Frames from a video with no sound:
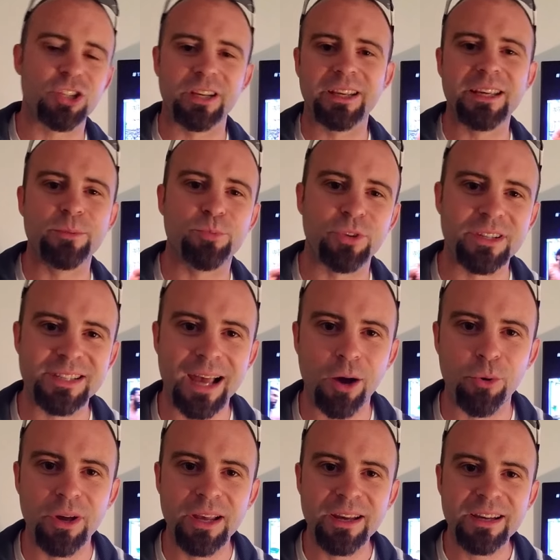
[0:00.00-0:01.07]
He brings
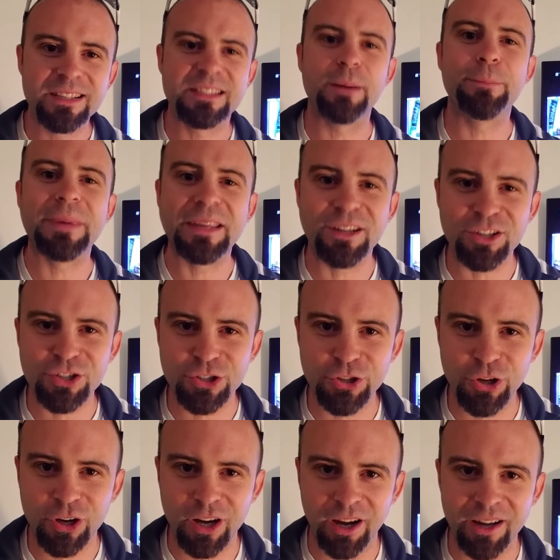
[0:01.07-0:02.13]
out Tamina
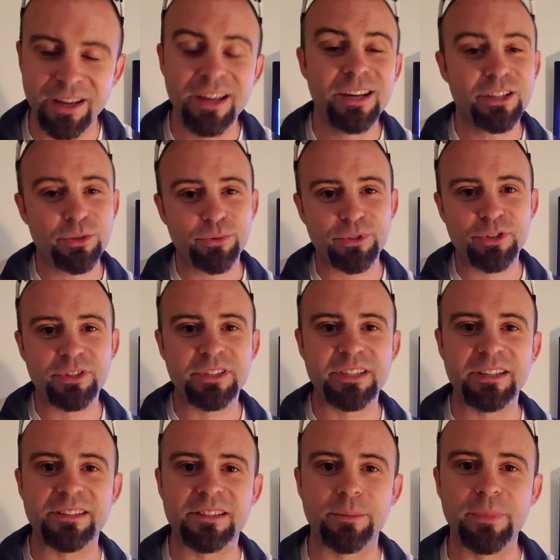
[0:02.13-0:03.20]
Snuka. So it was good
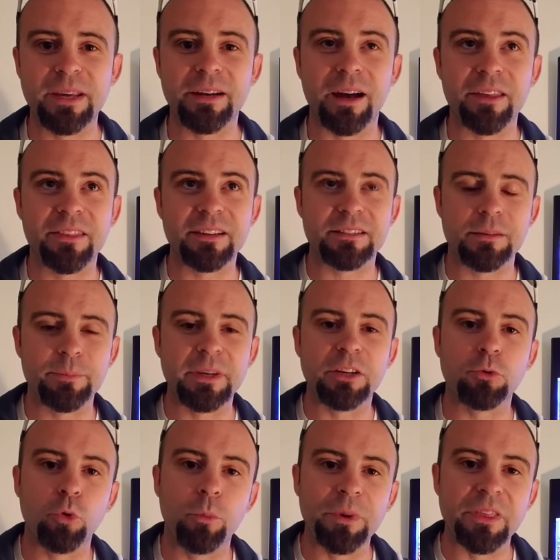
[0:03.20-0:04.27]
seeing Tamina. I think Tamina
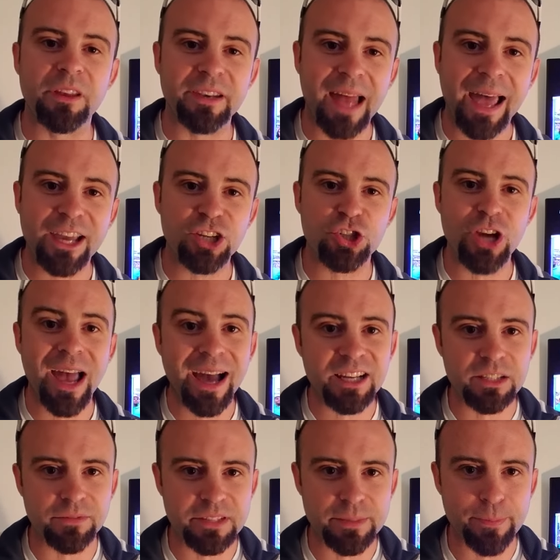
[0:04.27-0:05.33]
will be the Nia
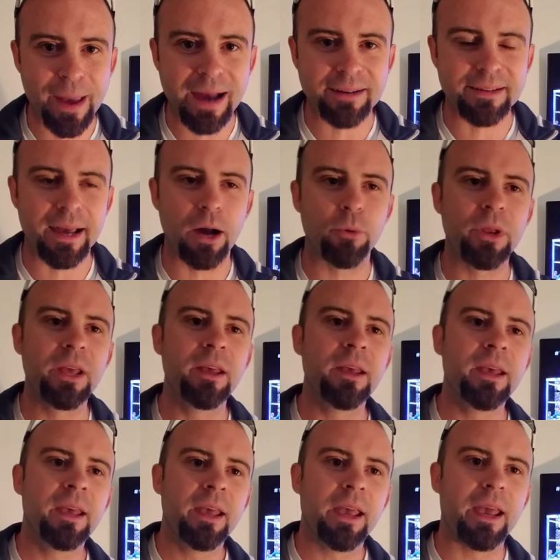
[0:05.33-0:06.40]
Jax of SmackDown.
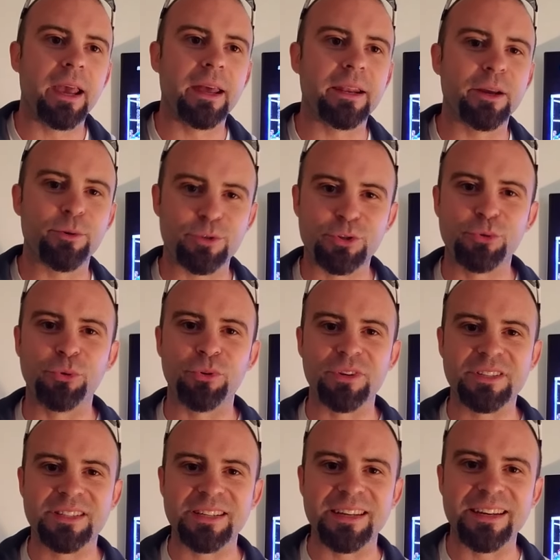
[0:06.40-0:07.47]
And it was cool to
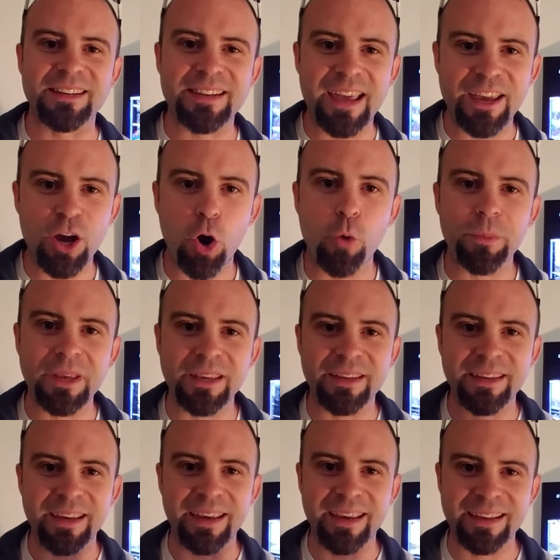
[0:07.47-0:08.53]
see
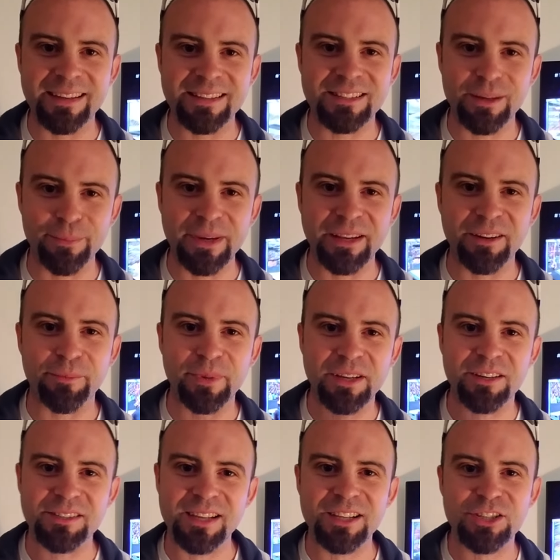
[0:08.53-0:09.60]
Naomi and Tamina
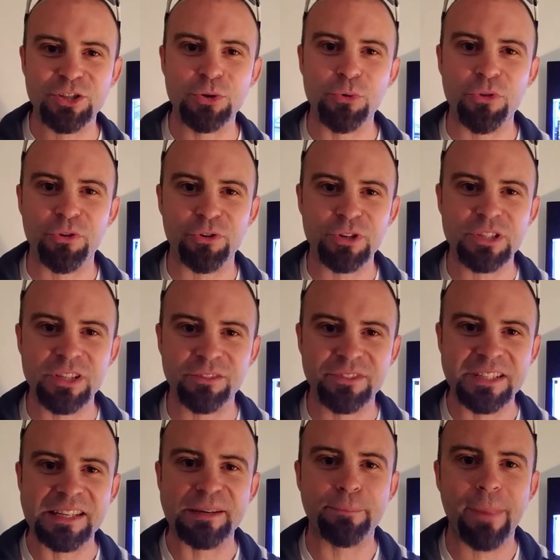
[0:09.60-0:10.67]
because that's two thirds of
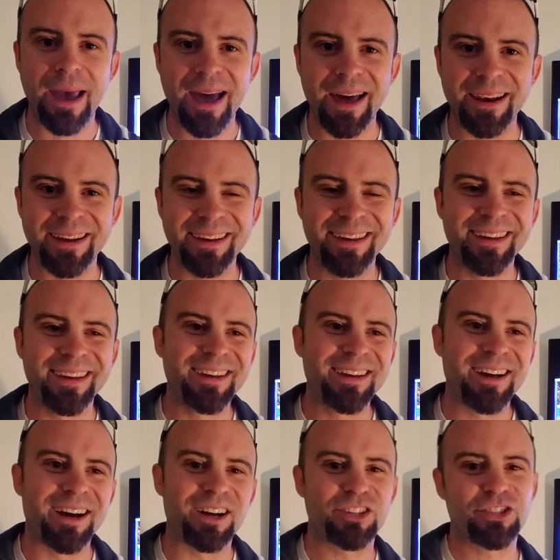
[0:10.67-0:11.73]
Team Bad
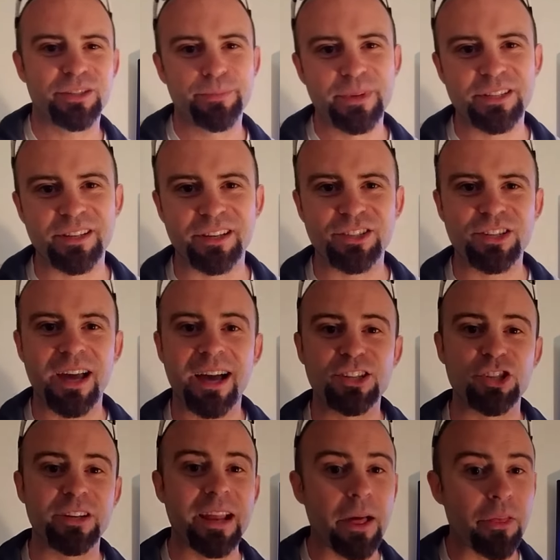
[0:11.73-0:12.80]
uh, just missing a
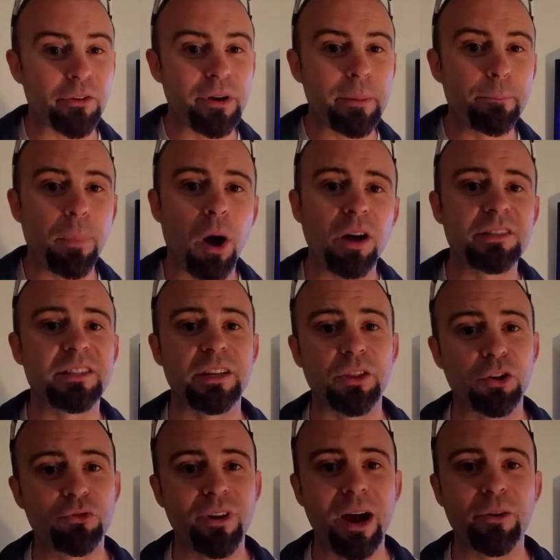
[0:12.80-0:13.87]
Sasha. Now they're in Boston.
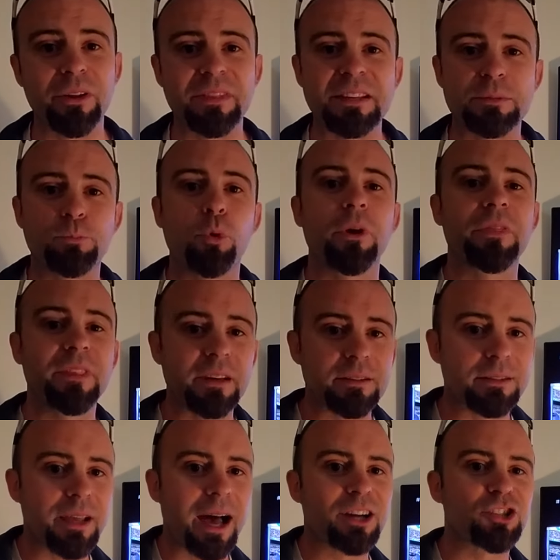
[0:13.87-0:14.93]
The crowd at this point thinks
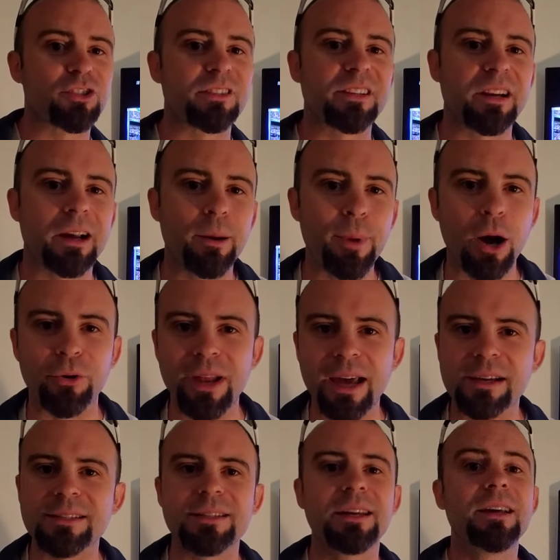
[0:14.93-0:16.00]
Sasha's going to come out
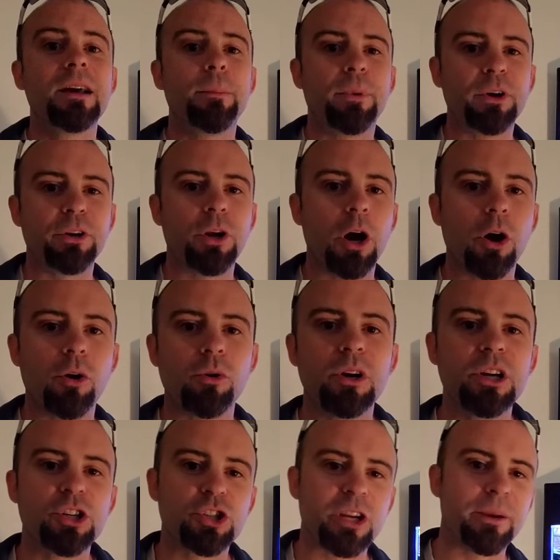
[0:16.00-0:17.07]
next, but no.
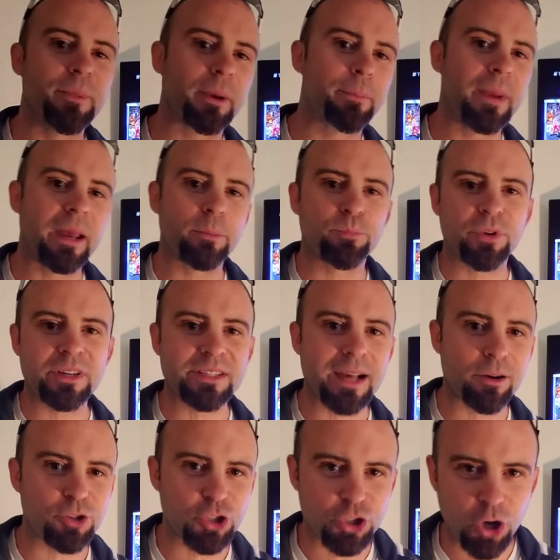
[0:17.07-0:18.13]
Shane McMahon brings
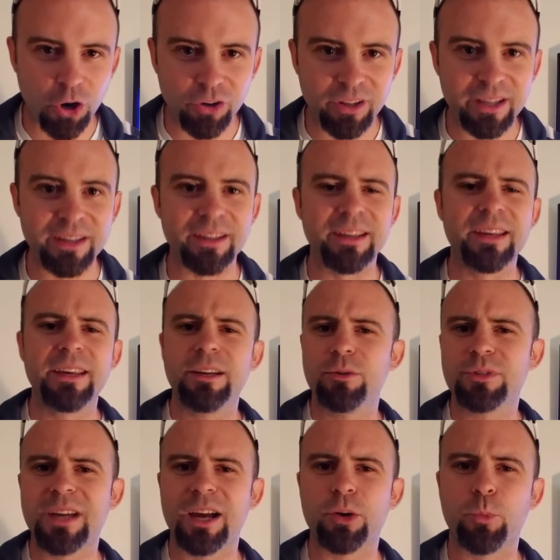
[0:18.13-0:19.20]
out Charlotte. It
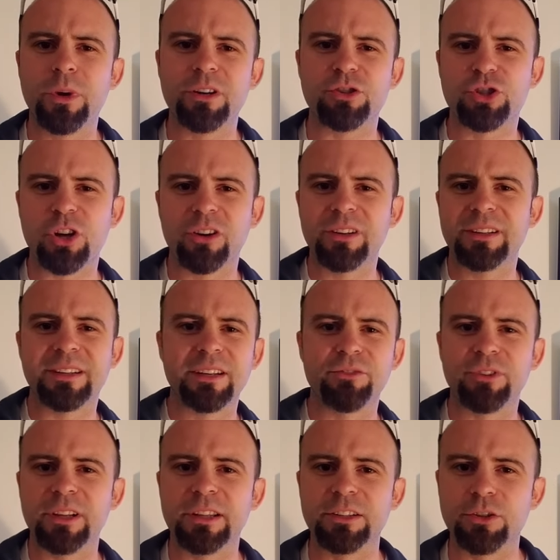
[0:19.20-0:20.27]
was kind of weird. Charlotte didn't
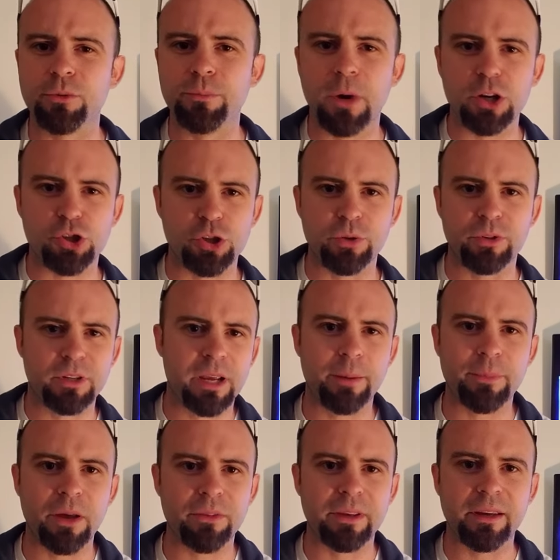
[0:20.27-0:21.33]
really do much. She came
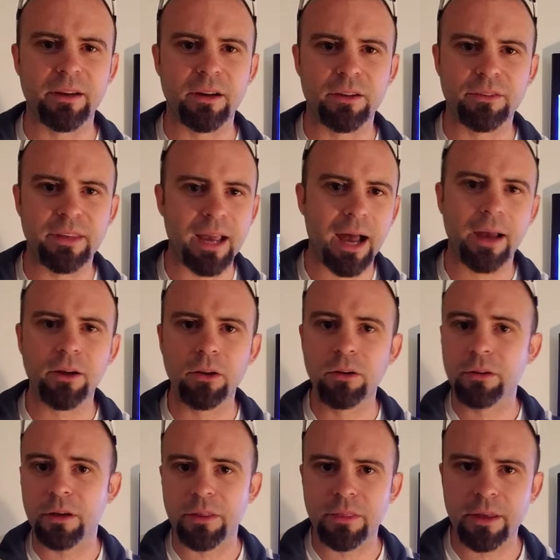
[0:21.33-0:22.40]
down the uh, the
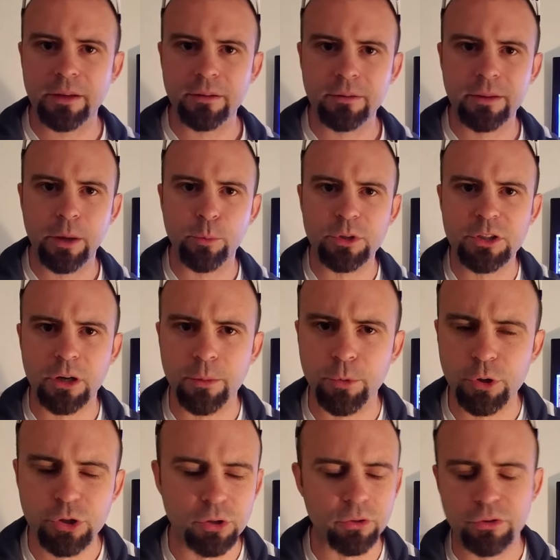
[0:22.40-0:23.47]
aisle, and then they went to
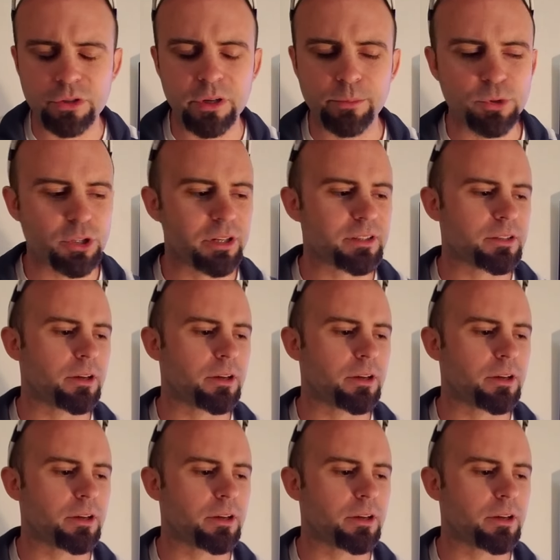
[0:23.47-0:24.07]
commercial or some shit.